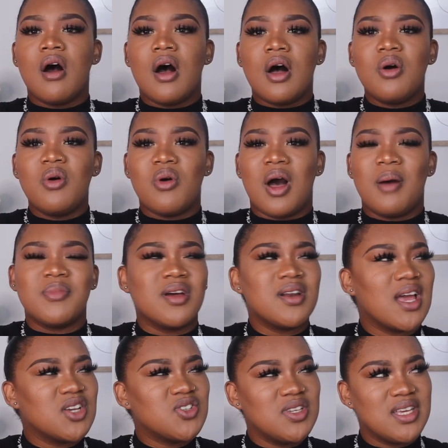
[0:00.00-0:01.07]
oh, I'm
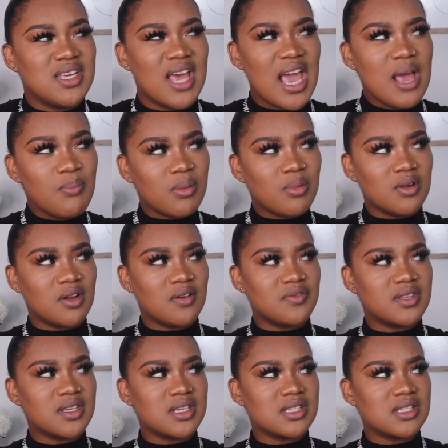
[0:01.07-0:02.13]
not actually capable of
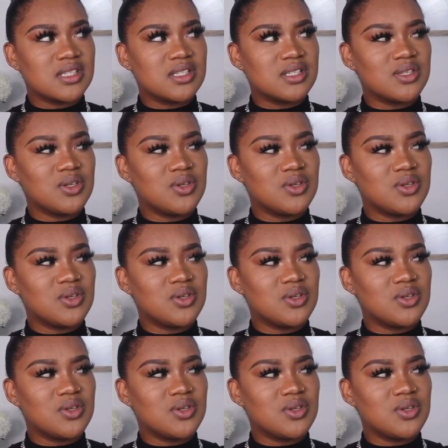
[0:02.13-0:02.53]
this,